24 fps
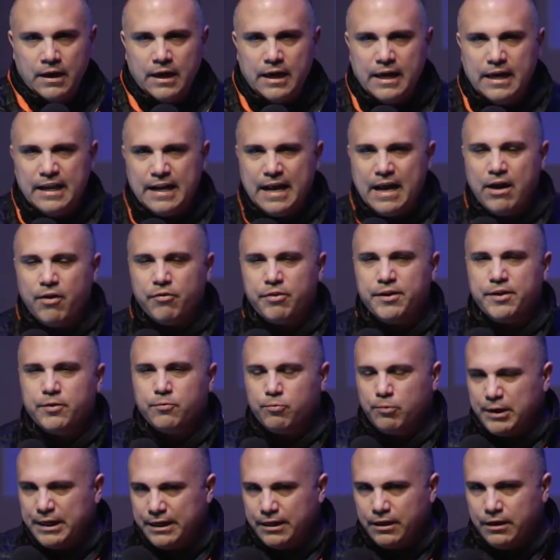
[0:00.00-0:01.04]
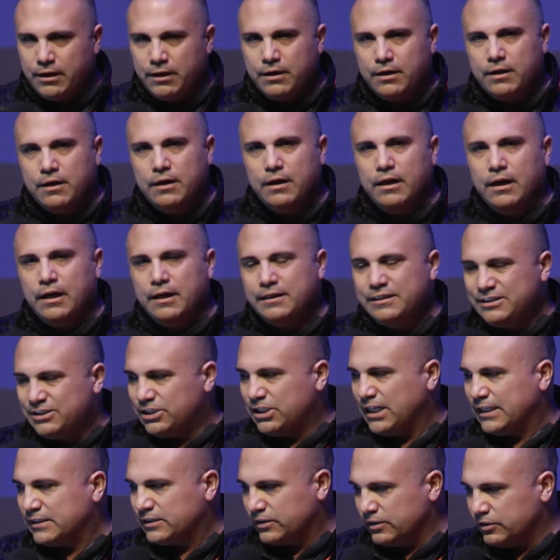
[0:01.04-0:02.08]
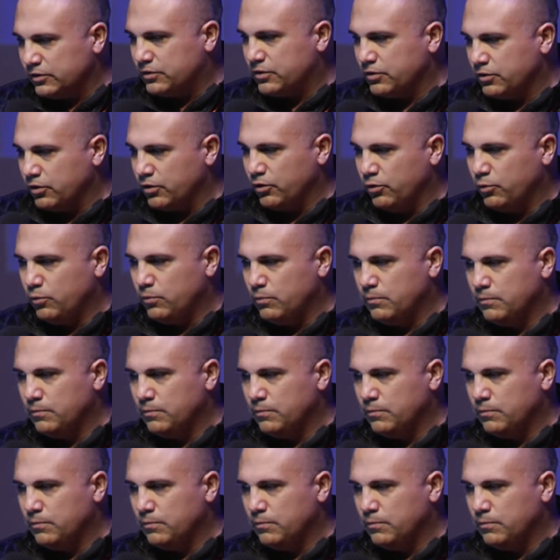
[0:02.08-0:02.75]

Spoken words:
and how the arena checks into you.